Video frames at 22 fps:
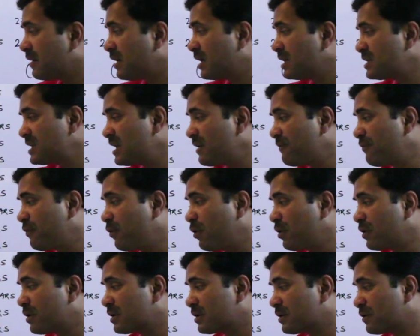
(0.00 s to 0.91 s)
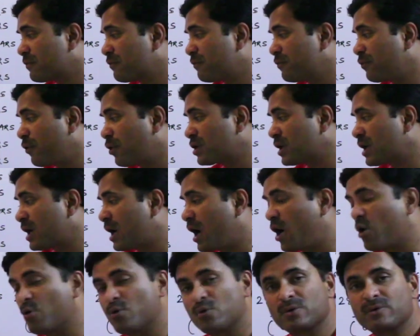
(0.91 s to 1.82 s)
Uh, say for, for the
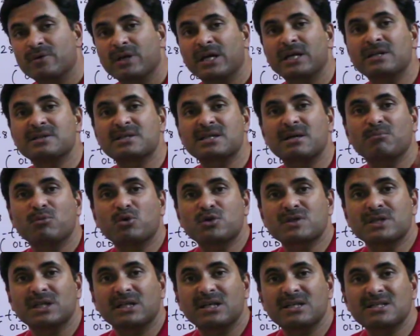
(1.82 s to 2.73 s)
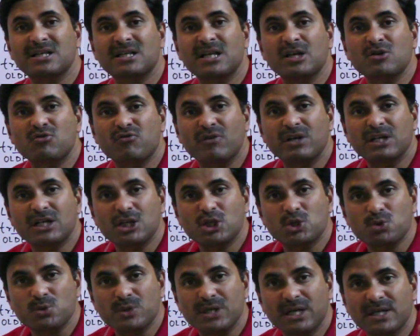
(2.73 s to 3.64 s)
cow in some books it is written
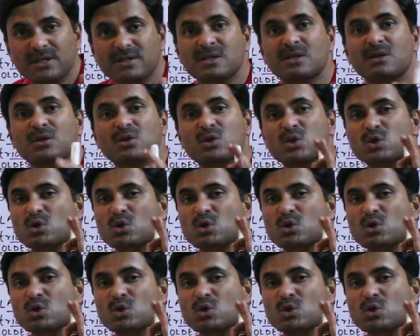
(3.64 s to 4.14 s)
22 years.